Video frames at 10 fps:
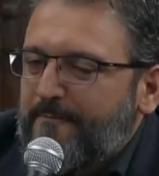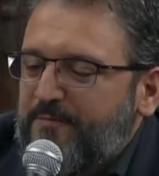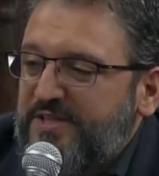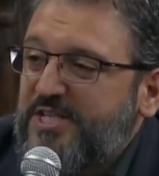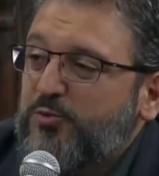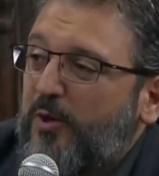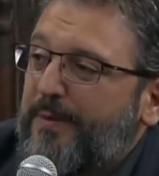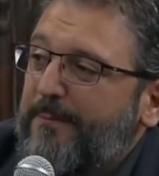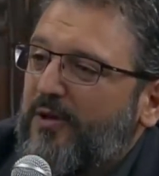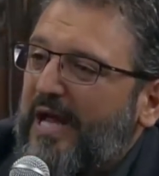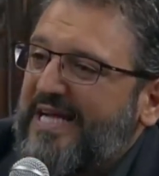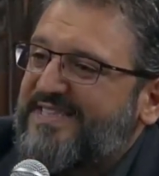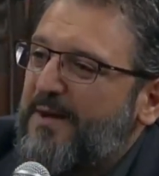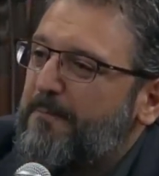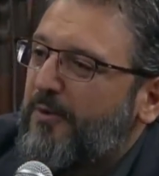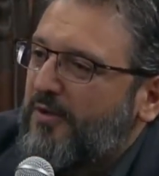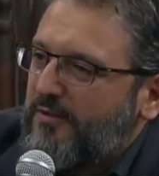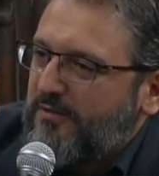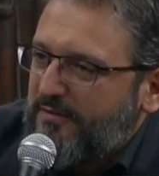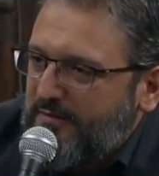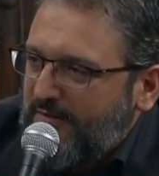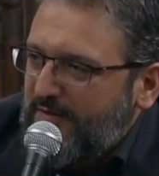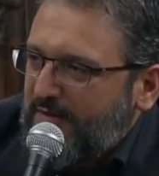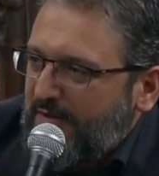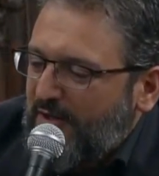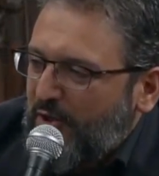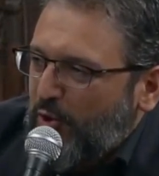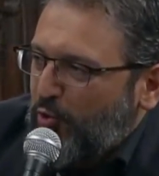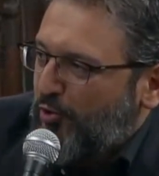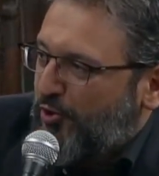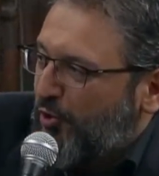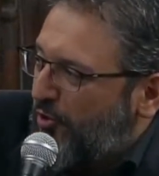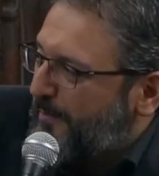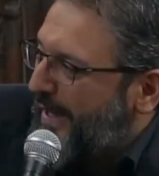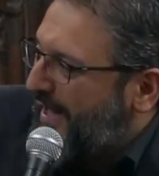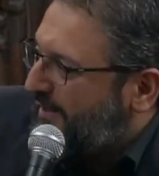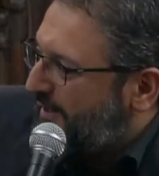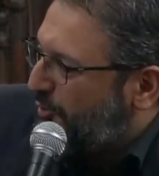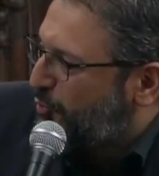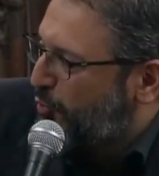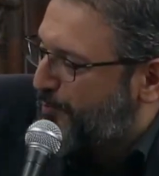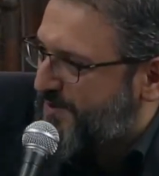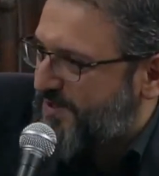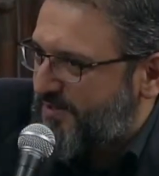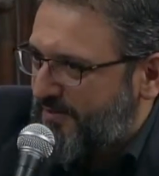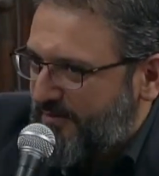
This is where people assemble. You return back in groups.